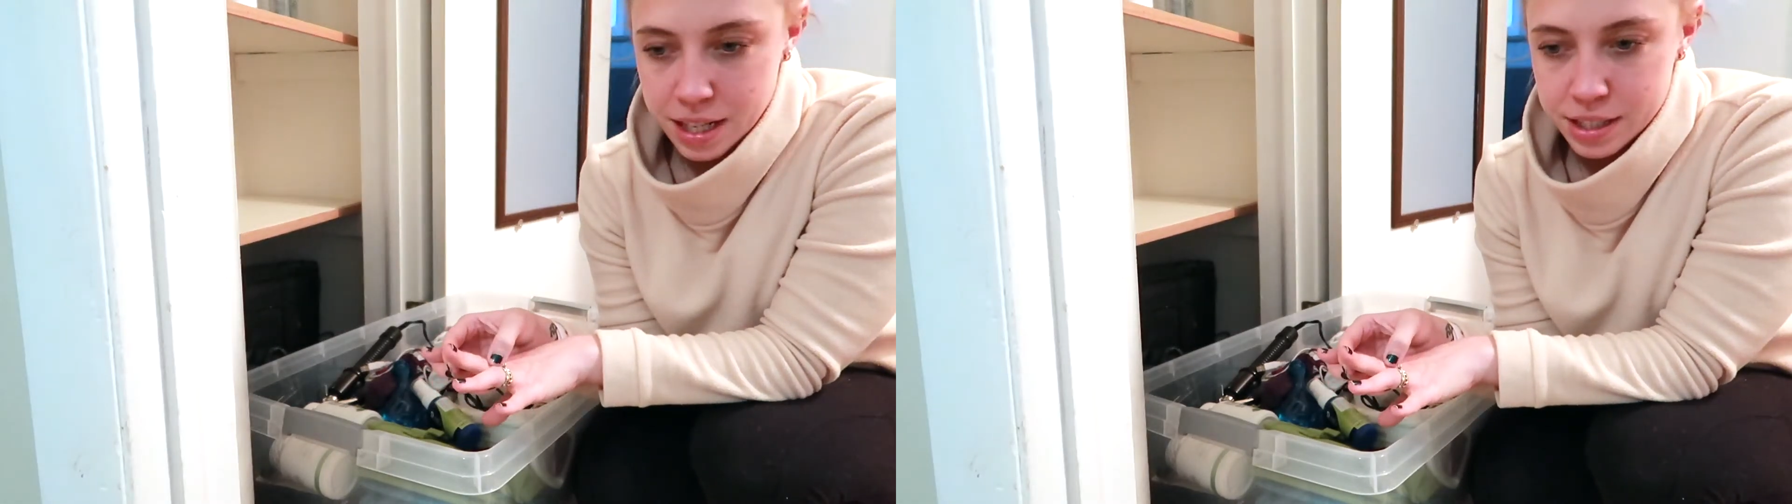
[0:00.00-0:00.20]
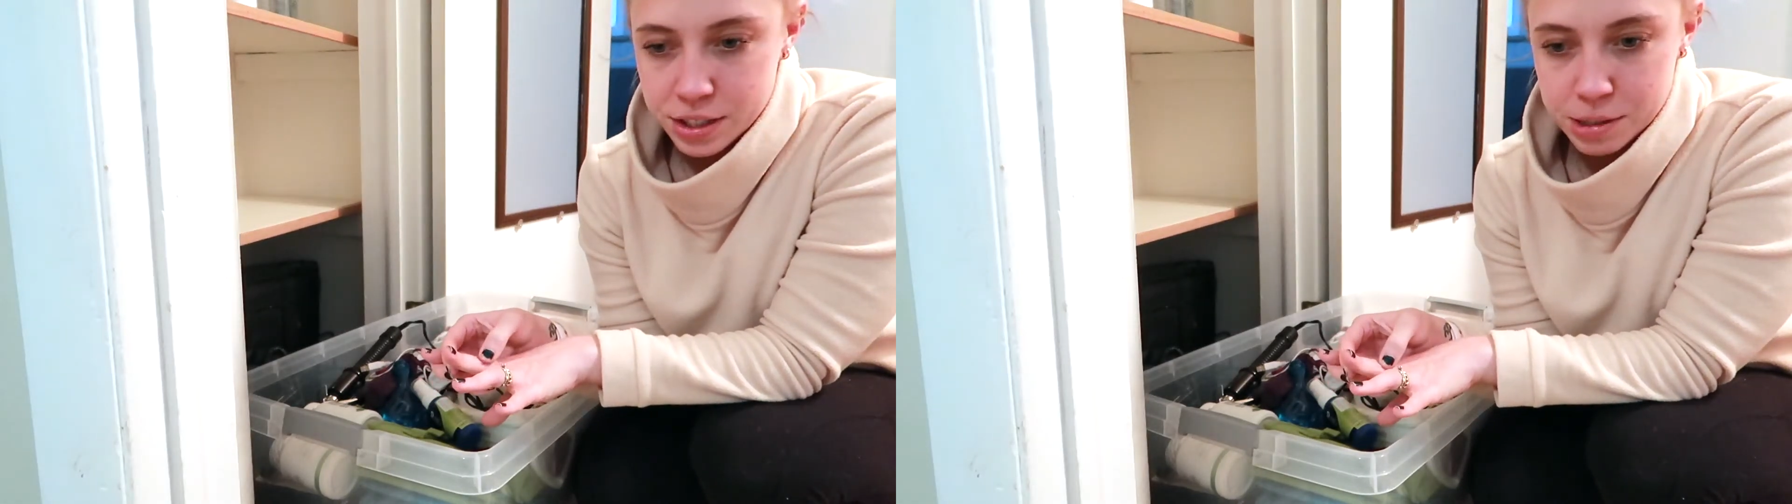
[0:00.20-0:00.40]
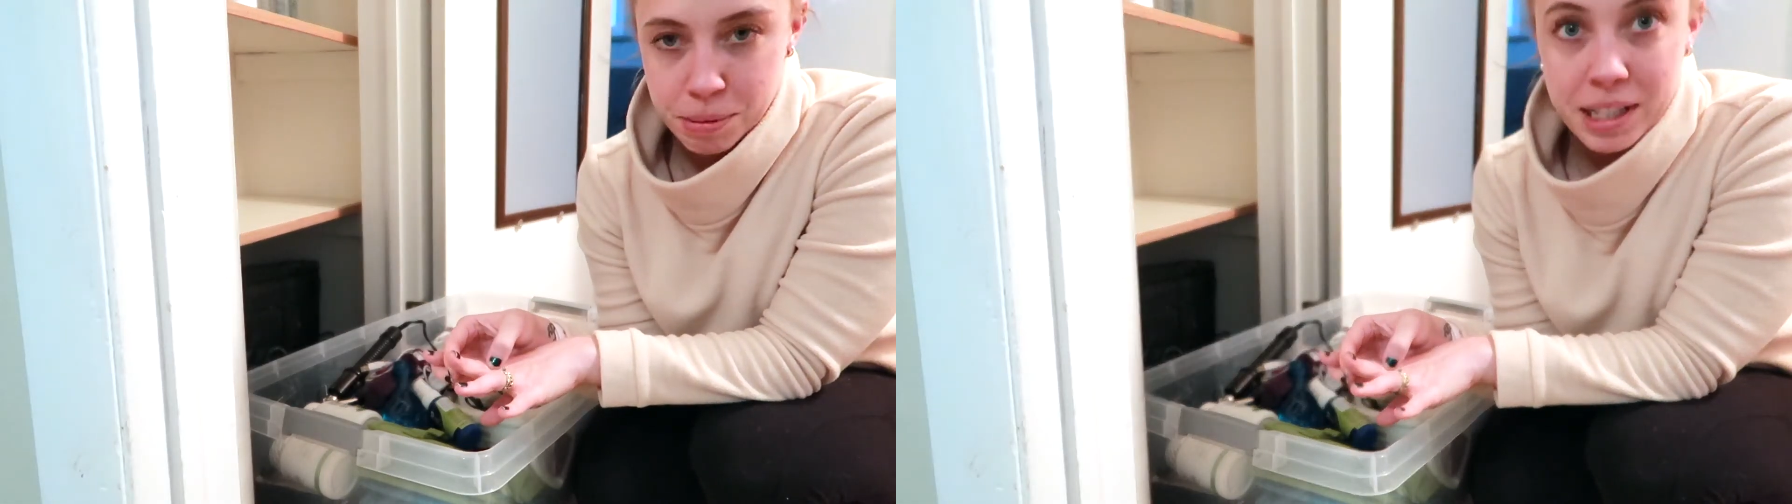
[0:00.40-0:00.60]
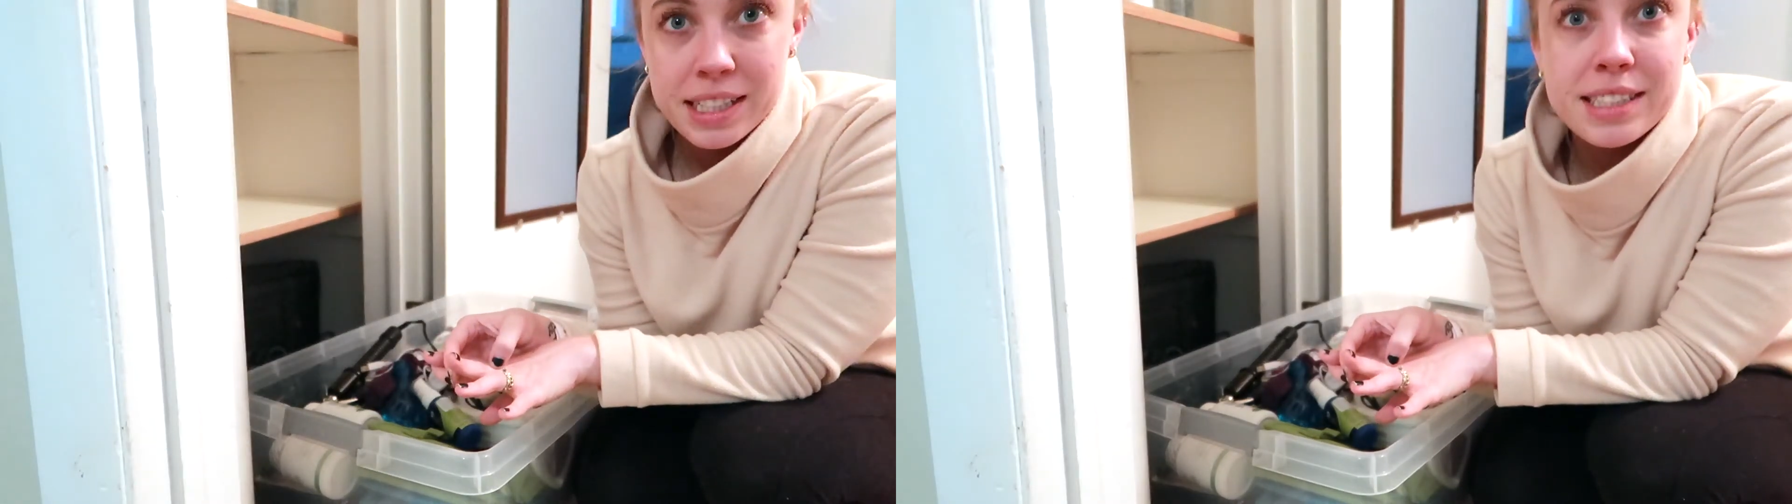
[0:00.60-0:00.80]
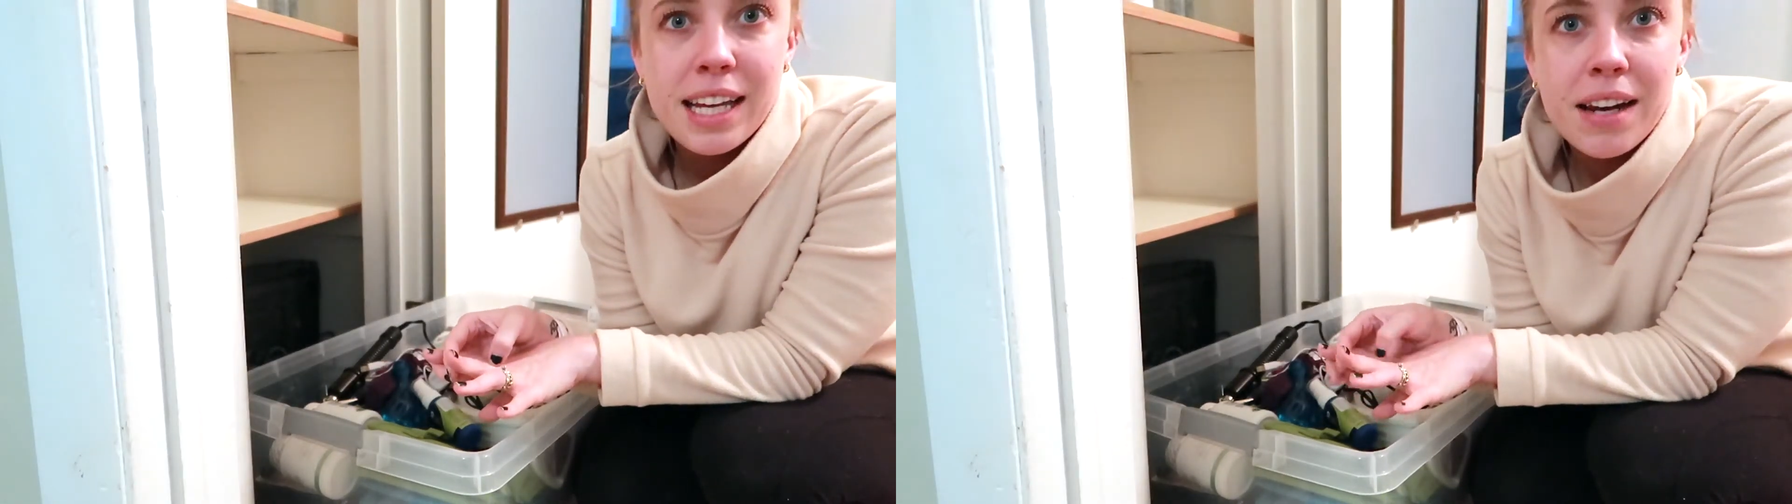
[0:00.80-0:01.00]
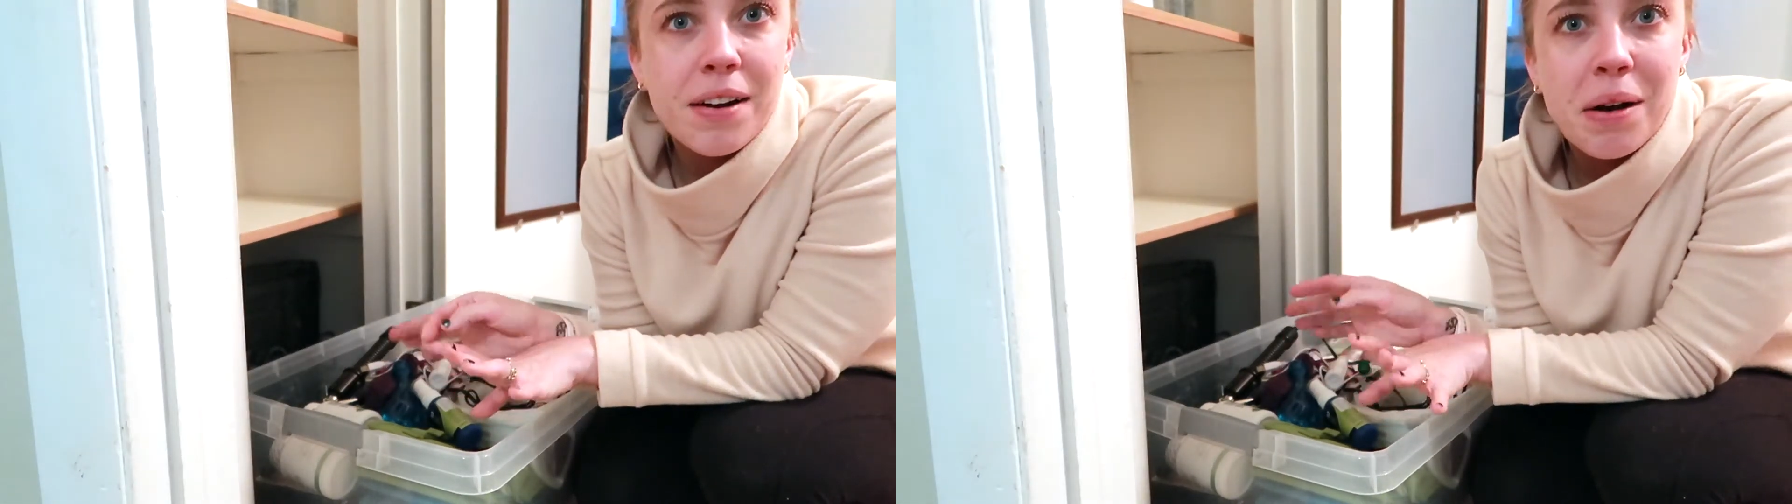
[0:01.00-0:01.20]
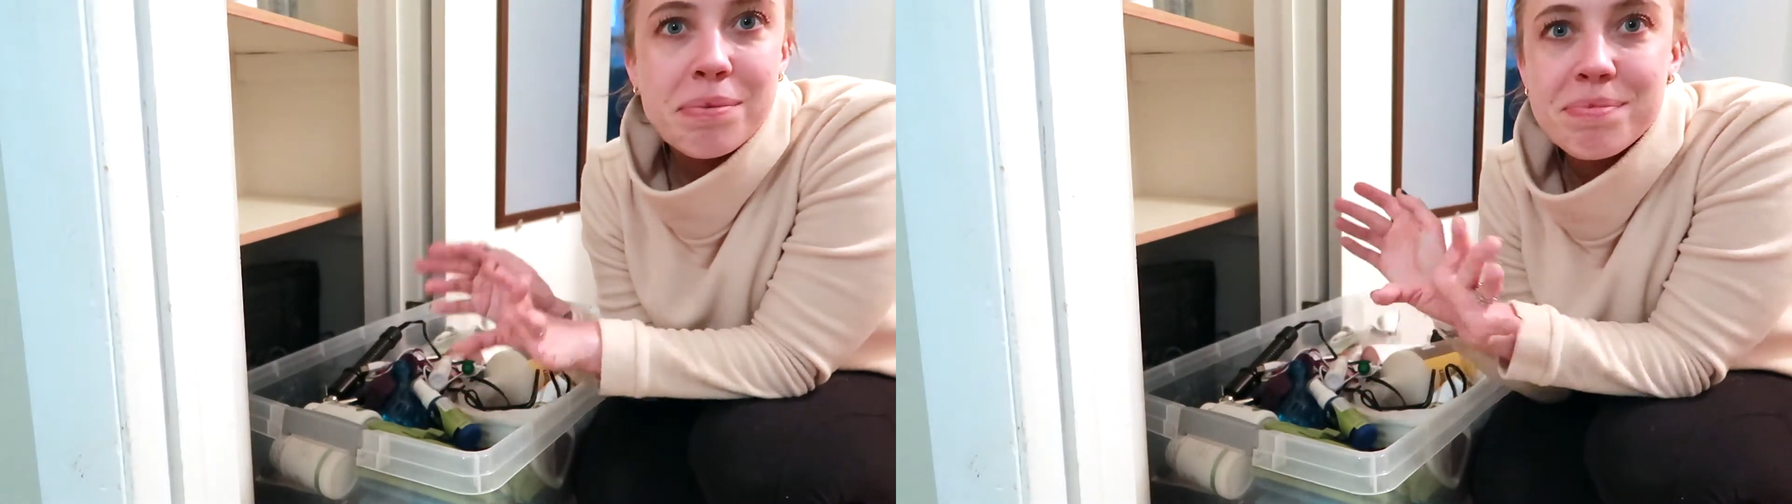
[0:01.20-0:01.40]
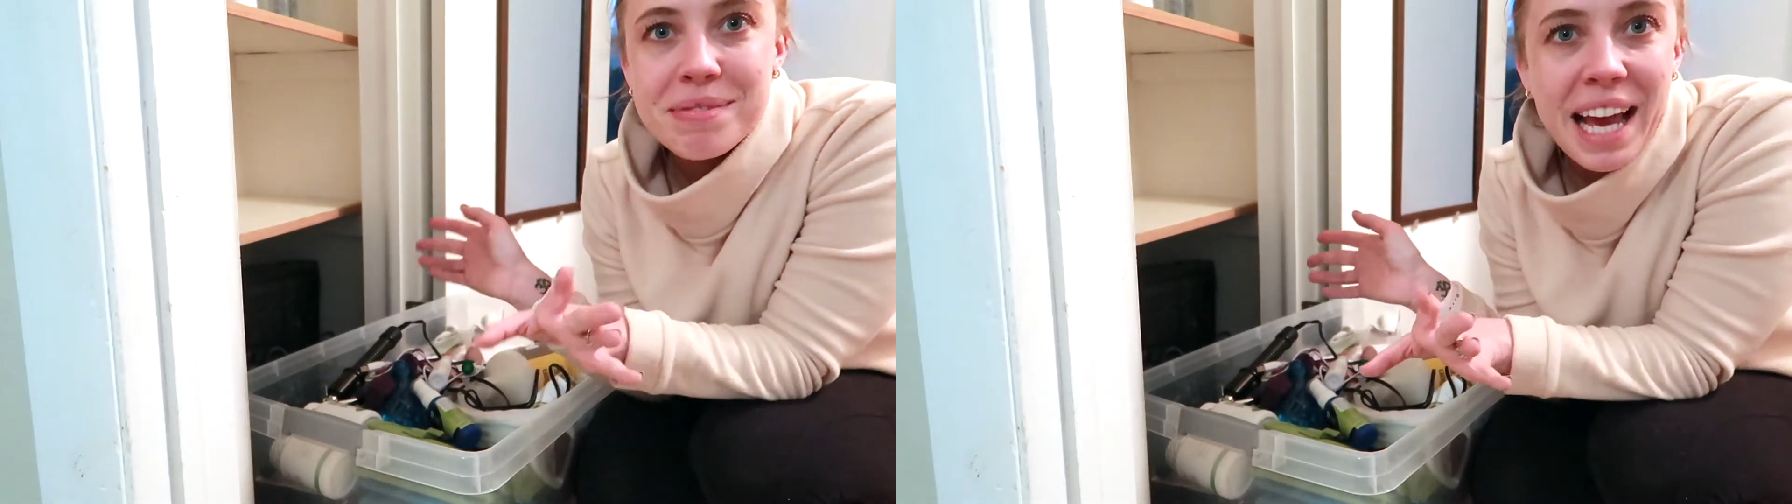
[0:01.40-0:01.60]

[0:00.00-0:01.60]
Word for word: just because I don't know